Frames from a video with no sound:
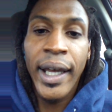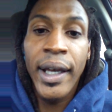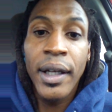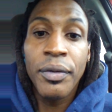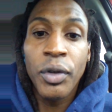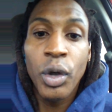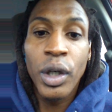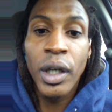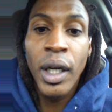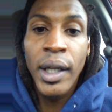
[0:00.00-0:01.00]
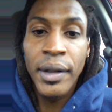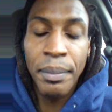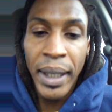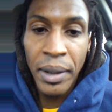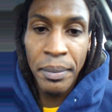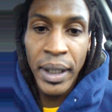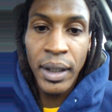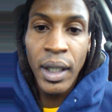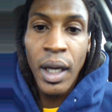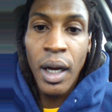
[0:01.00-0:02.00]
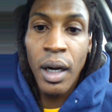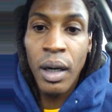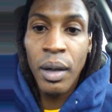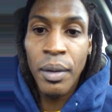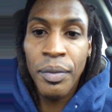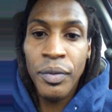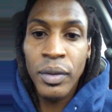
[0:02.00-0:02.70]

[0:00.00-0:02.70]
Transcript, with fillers: and for the betterment of